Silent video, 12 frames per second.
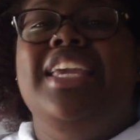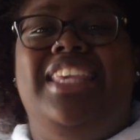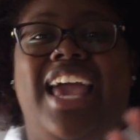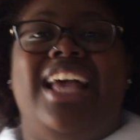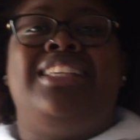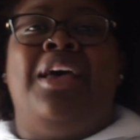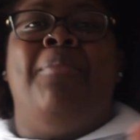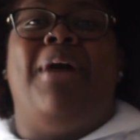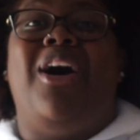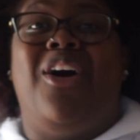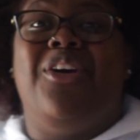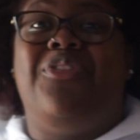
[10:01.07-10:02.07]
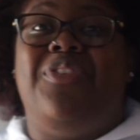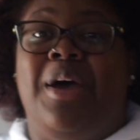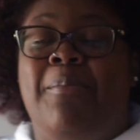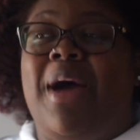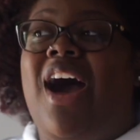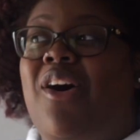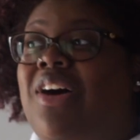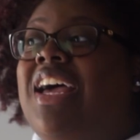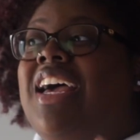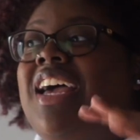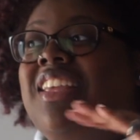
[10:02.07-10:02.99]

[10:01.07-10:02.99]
Yes, about her, about